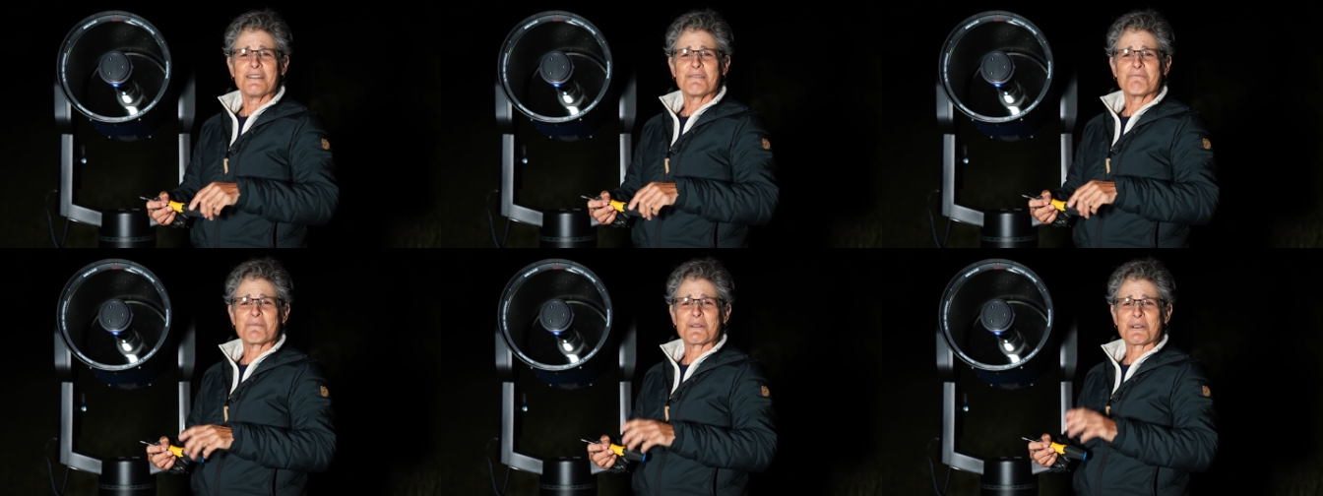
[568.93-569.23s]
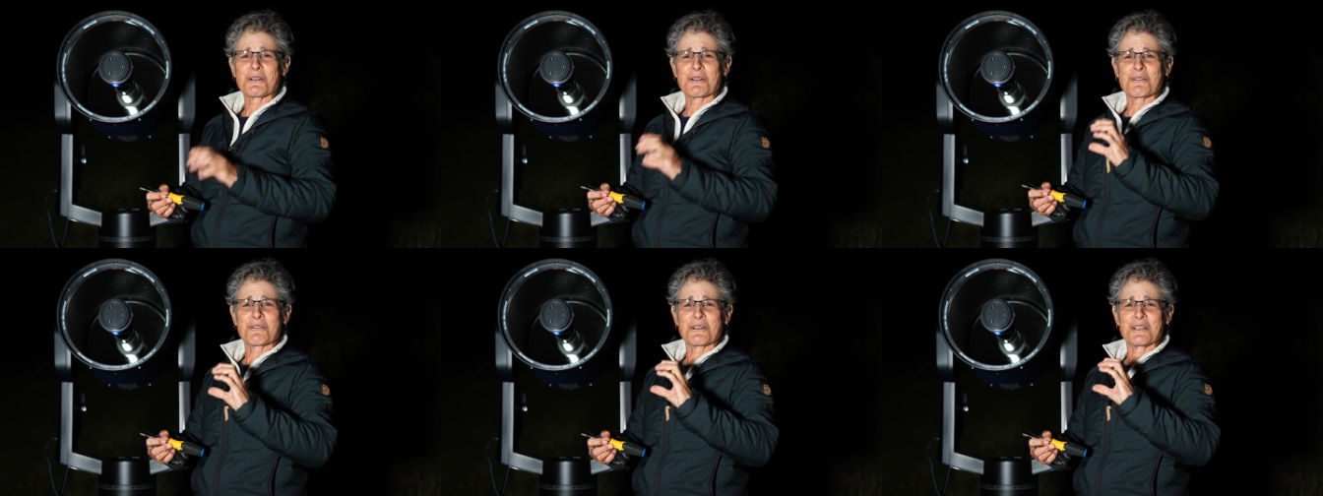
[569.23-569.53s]

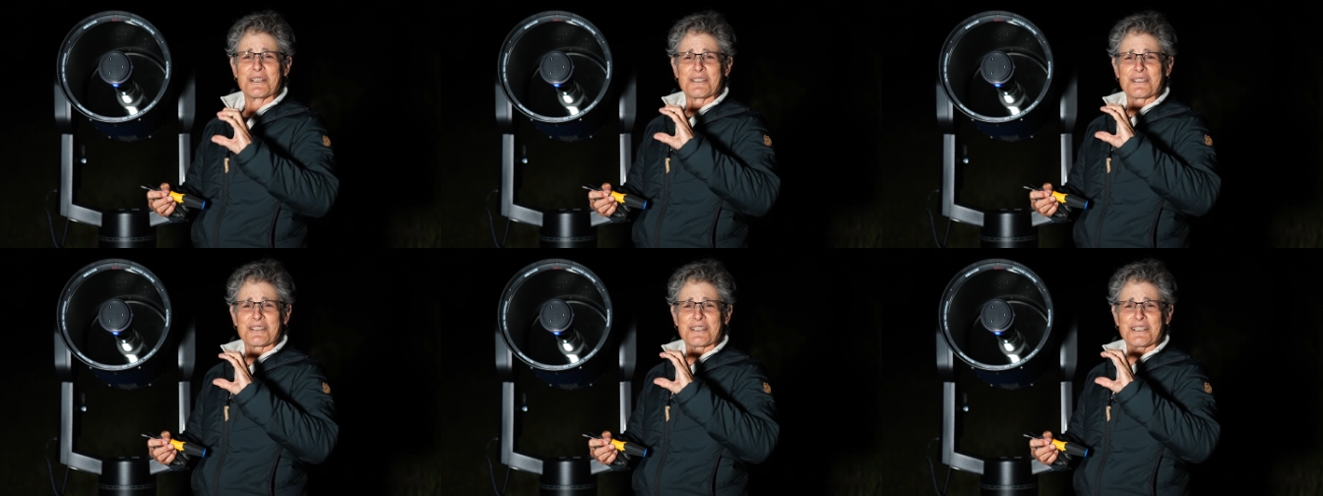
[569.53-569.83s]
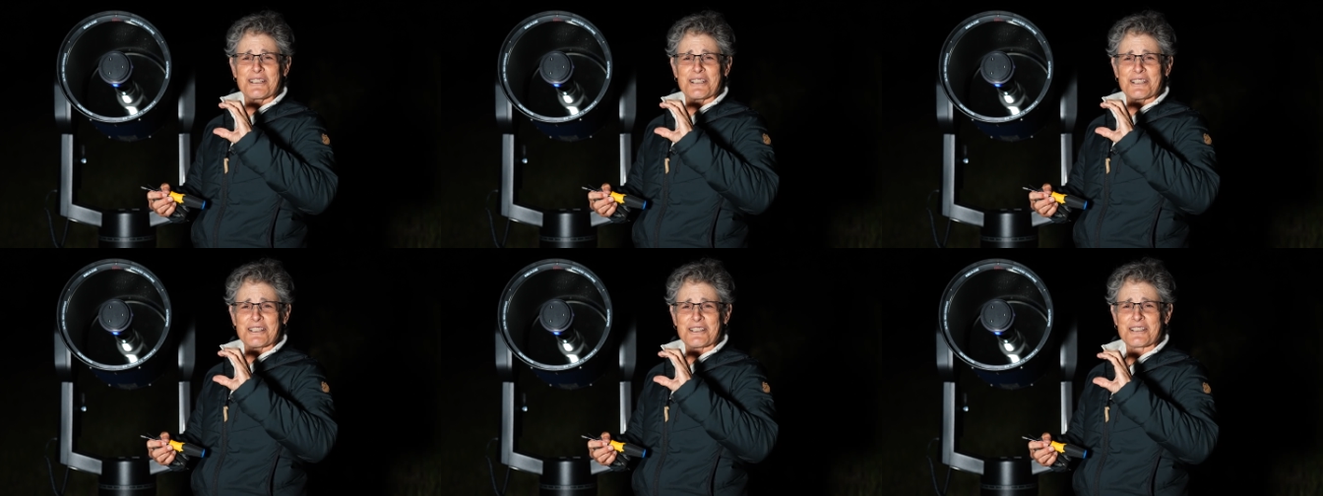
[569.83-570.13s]
mirror is
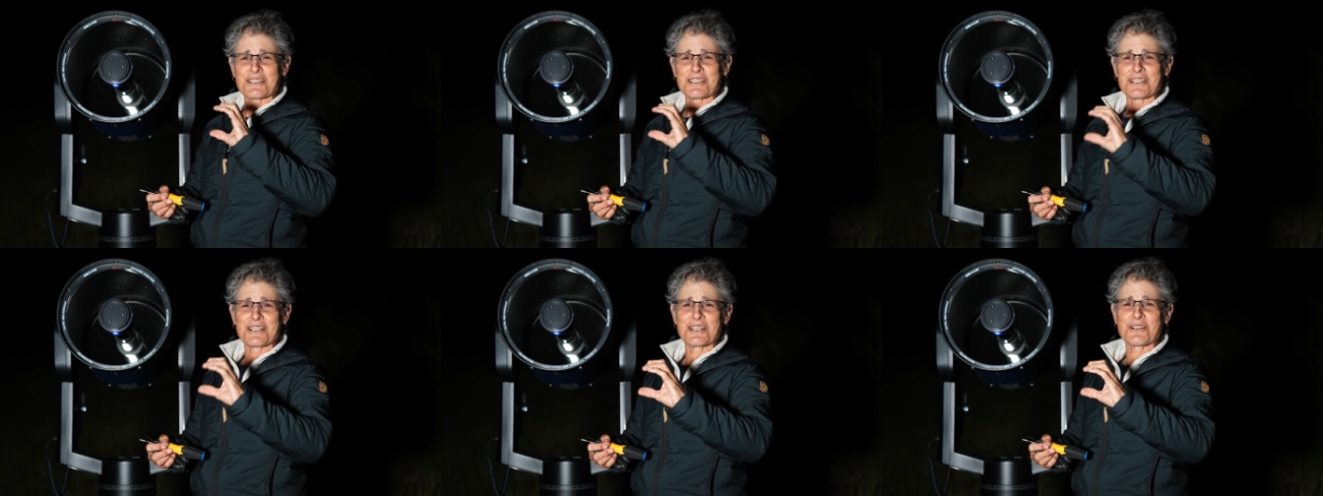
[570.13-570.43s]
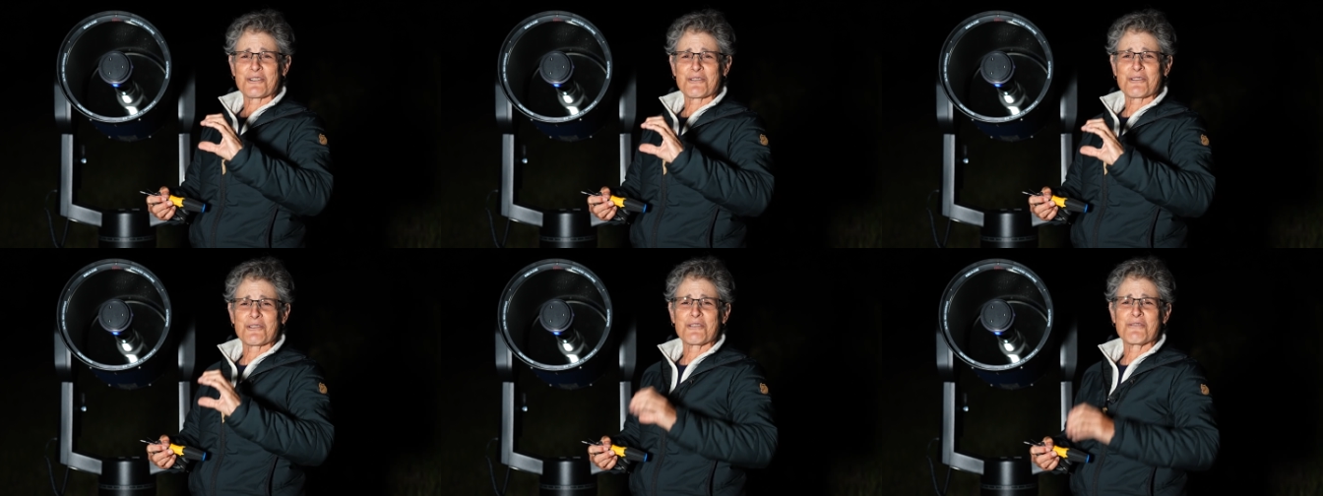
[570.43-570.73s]
in the
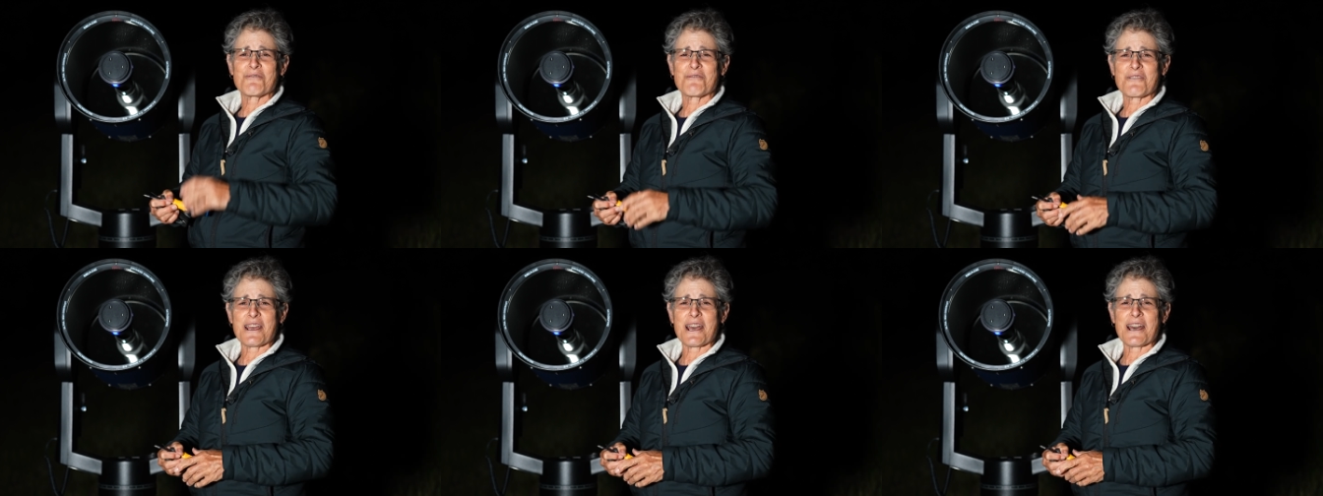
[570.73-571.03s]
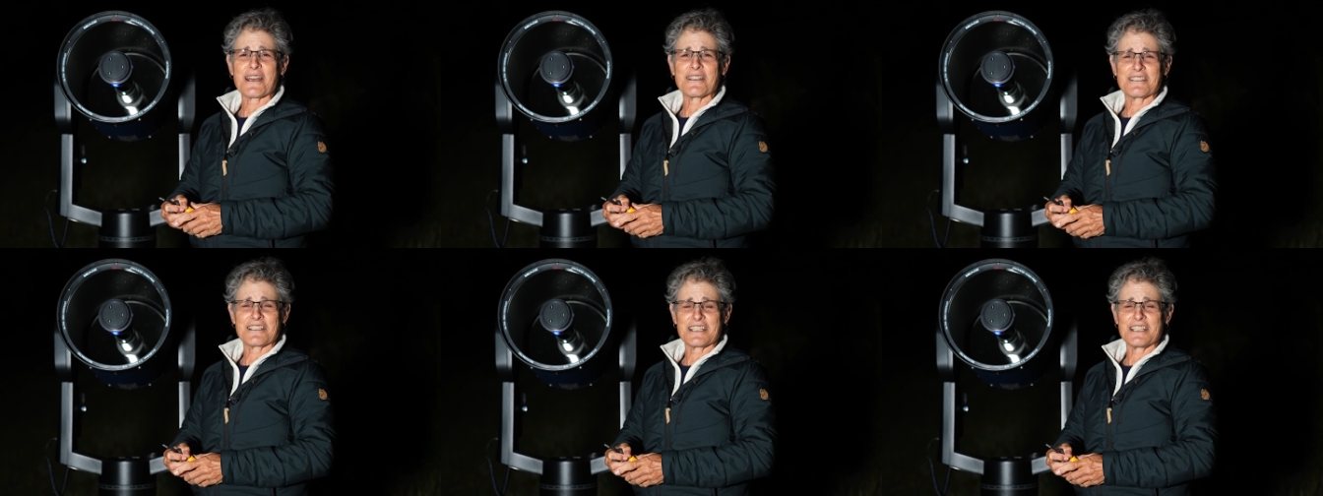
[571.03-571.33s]
center of
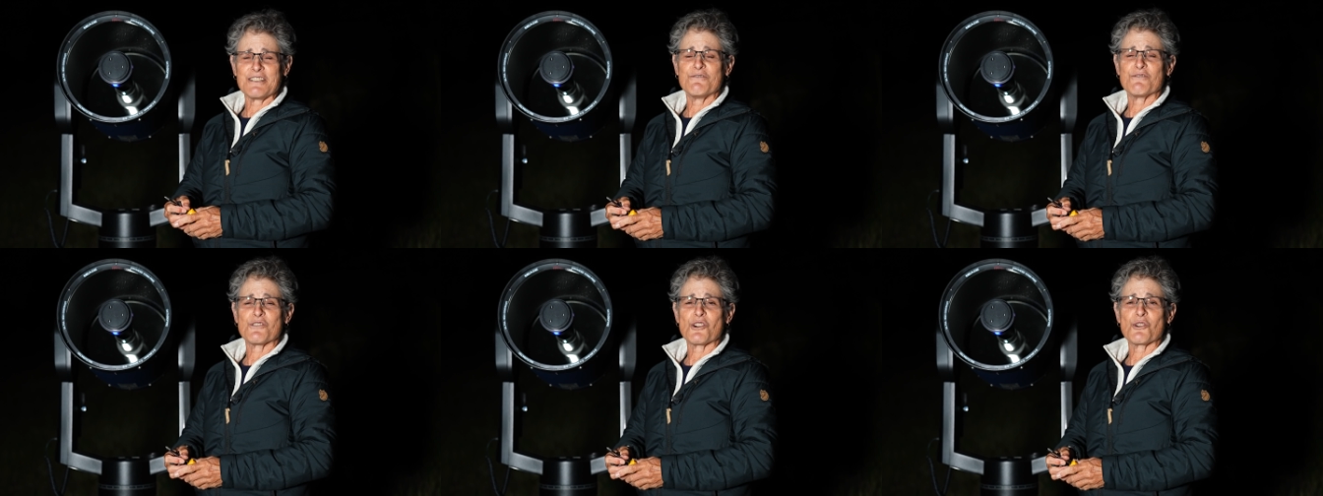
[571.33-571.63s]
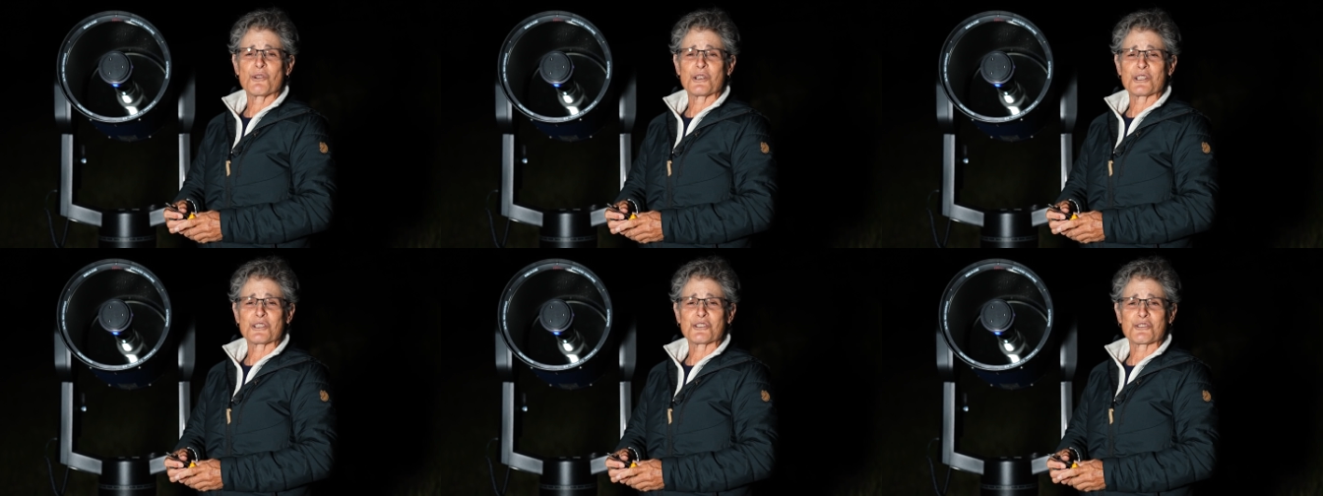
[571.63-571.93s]
that
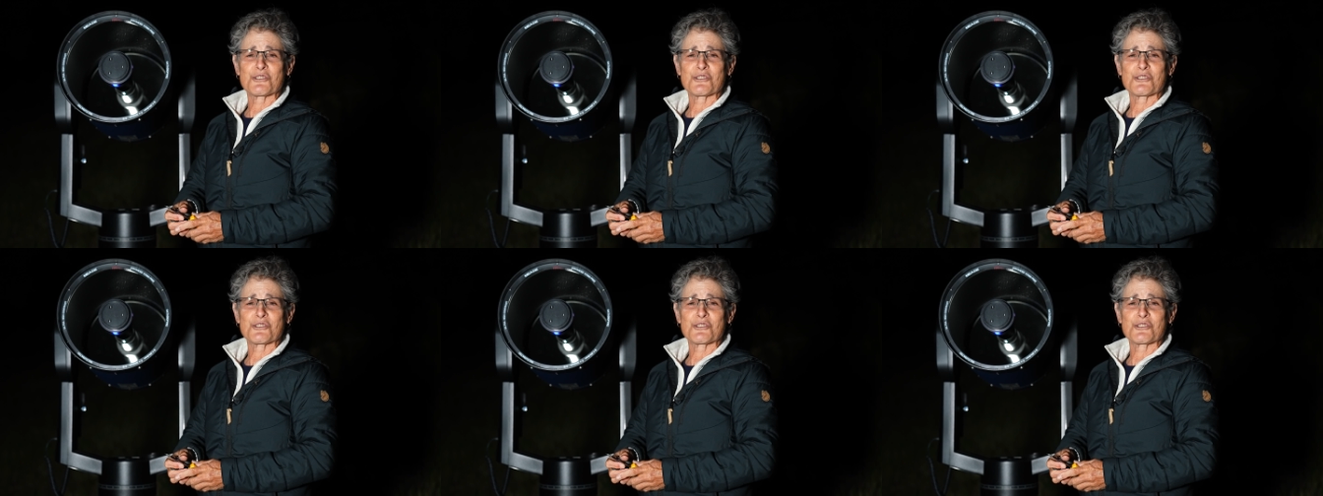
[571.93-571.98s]
defocused